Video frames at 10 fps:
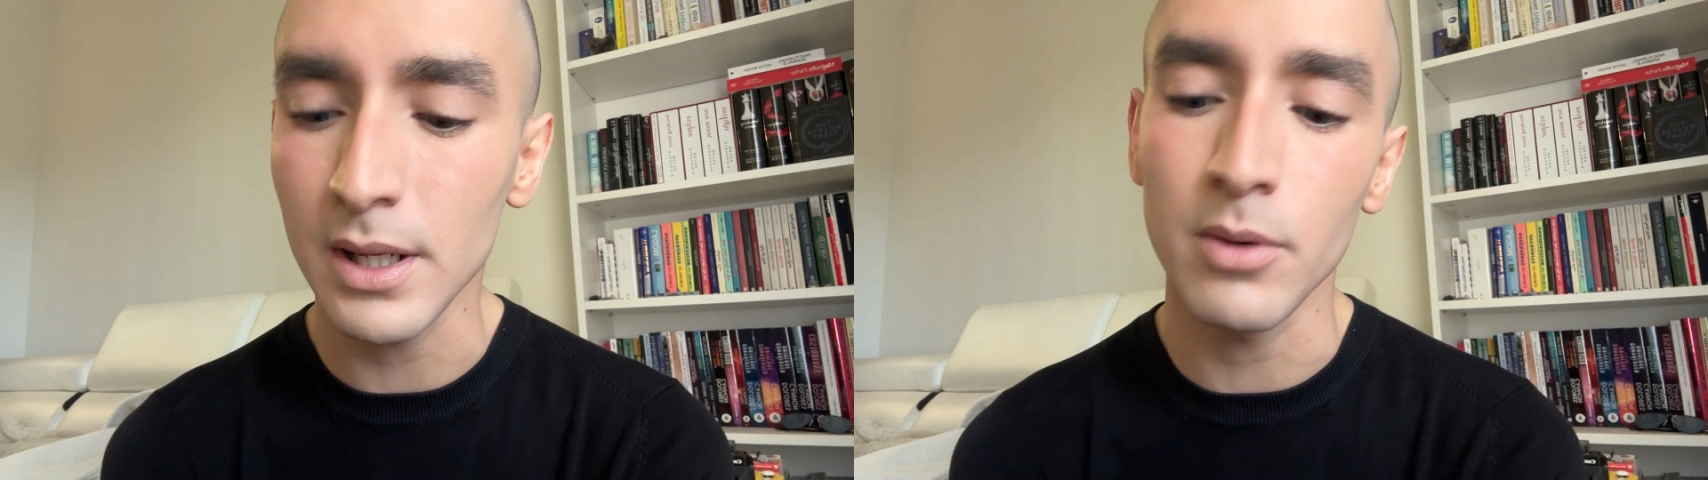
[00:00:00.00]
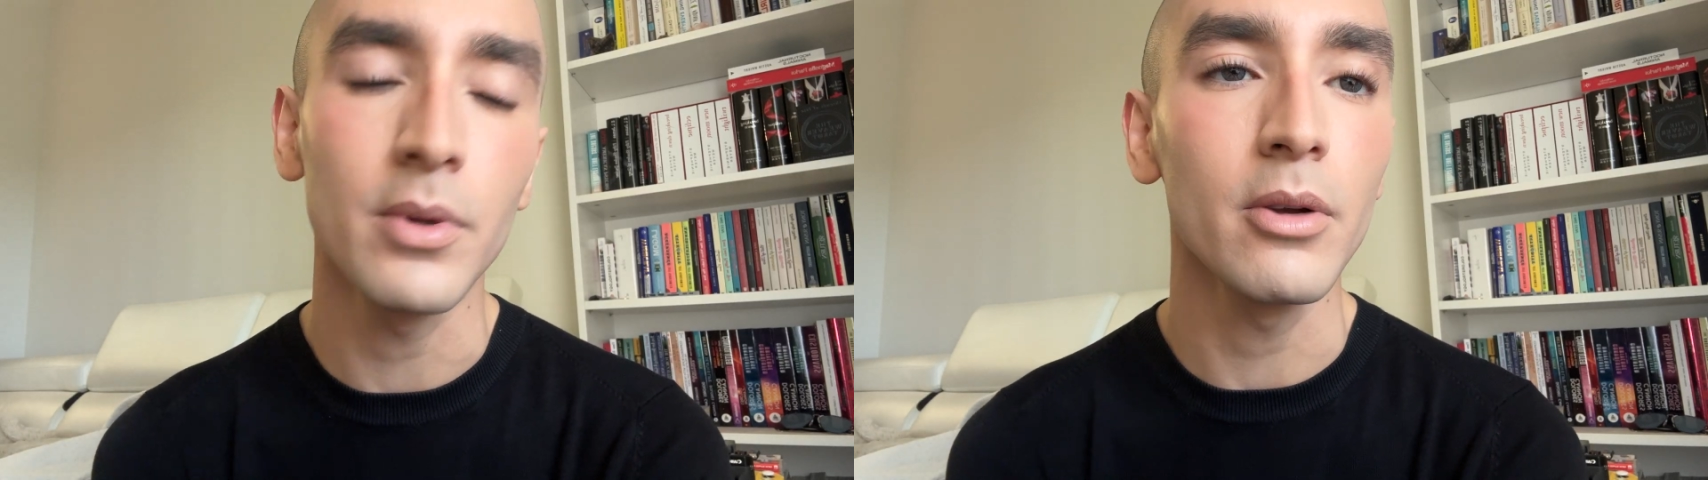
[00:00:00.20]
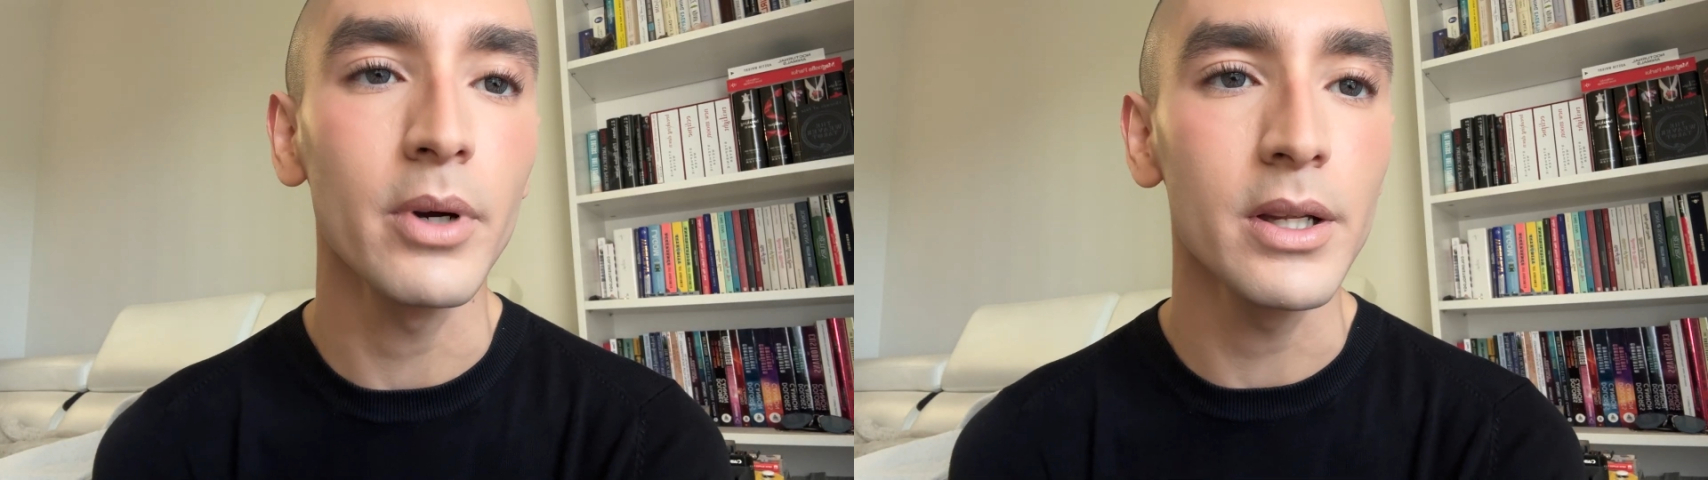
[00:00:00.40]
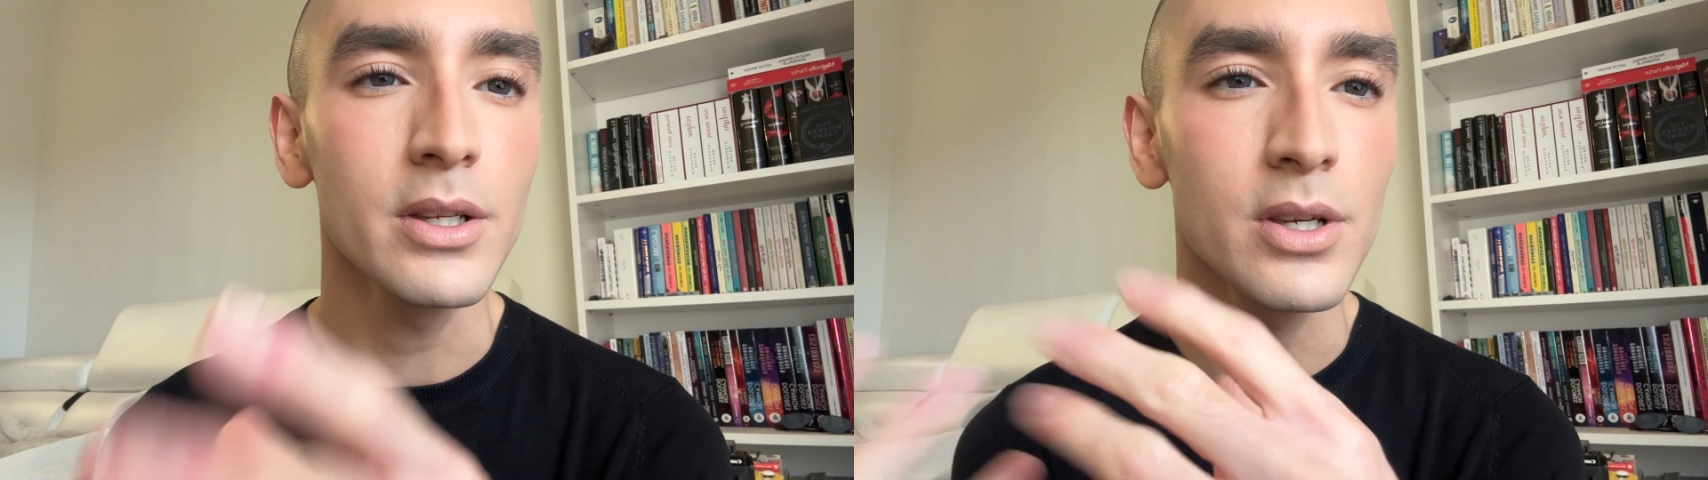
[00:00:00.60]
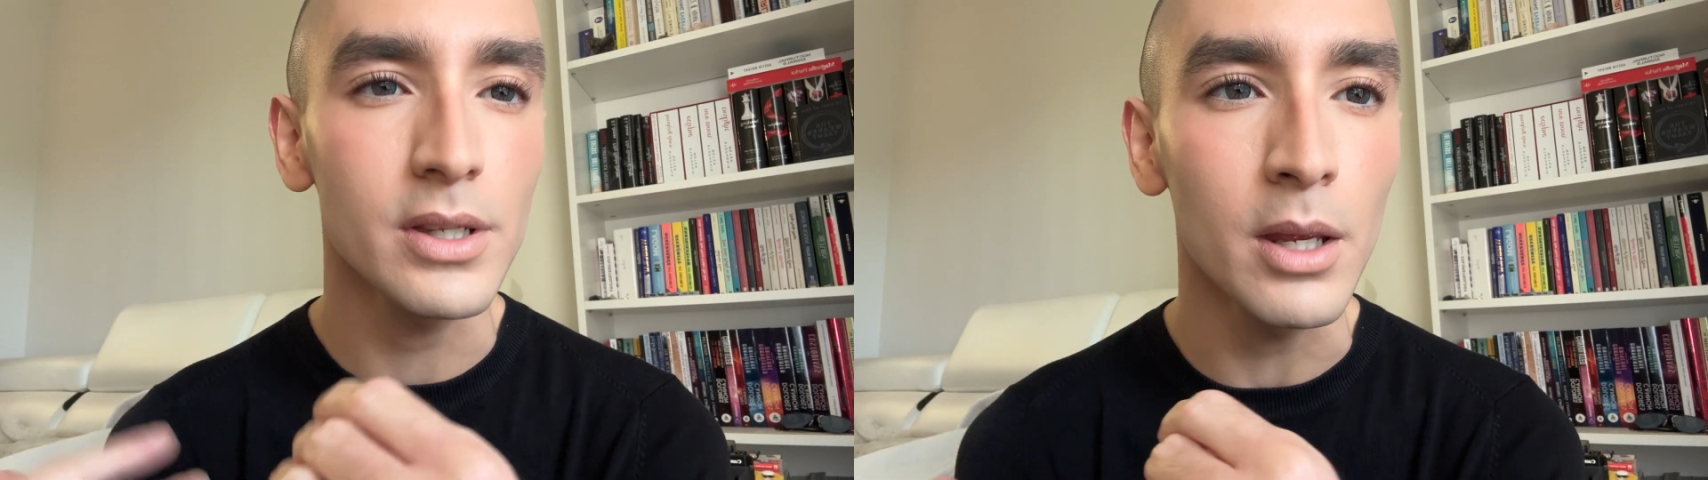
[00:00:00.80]
and I really wanted to
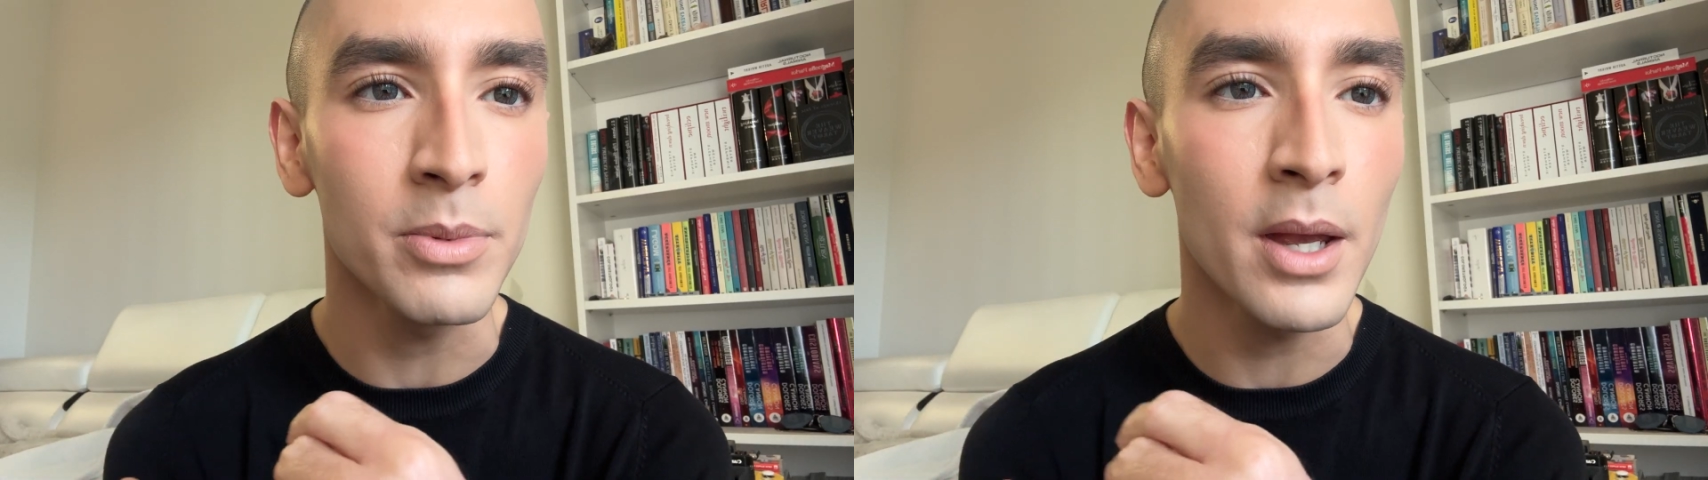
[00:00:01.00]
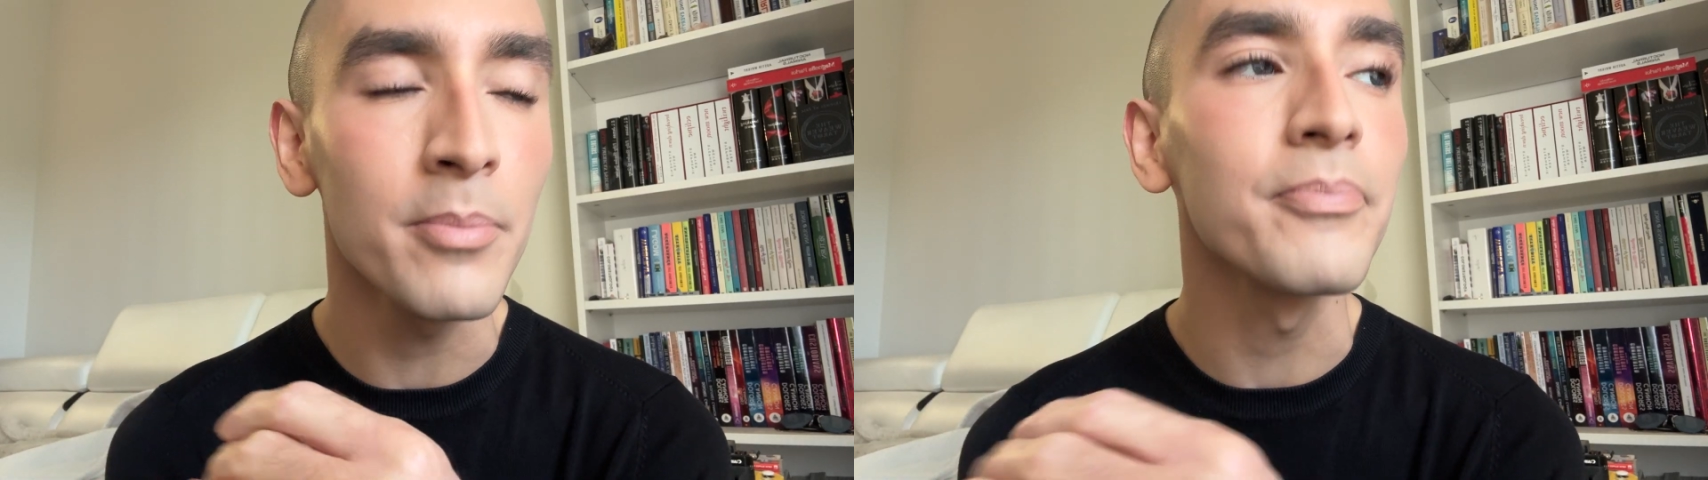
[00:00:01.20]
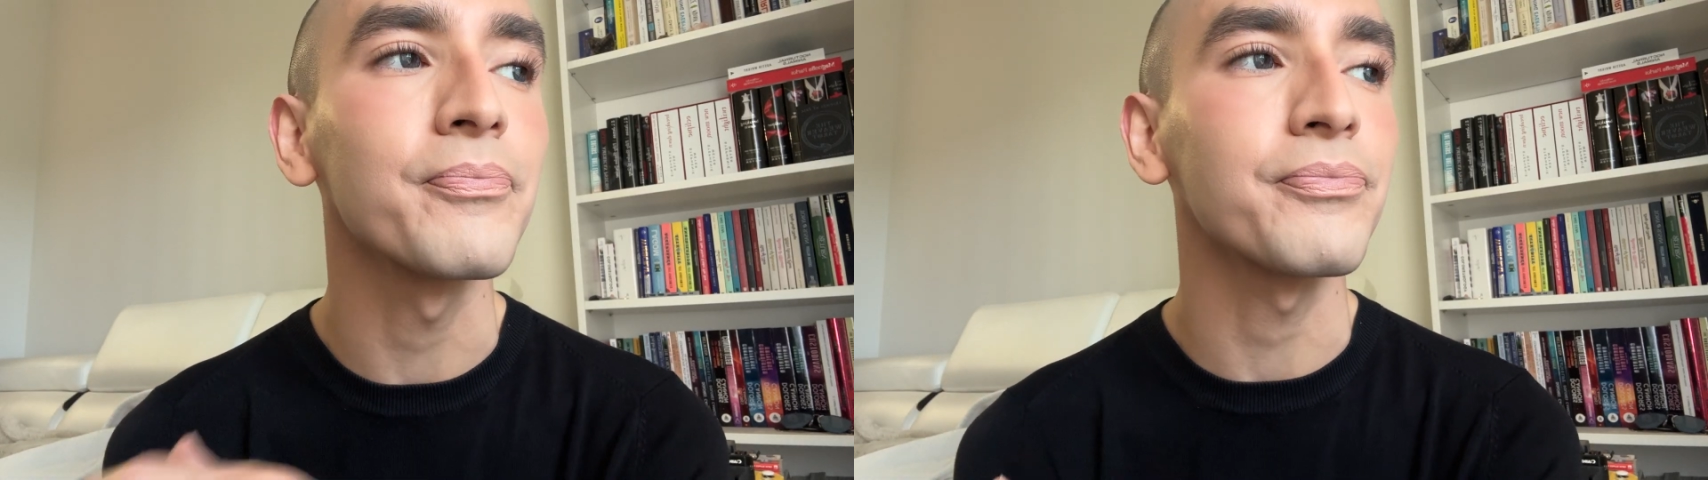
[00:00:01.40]
just keep them.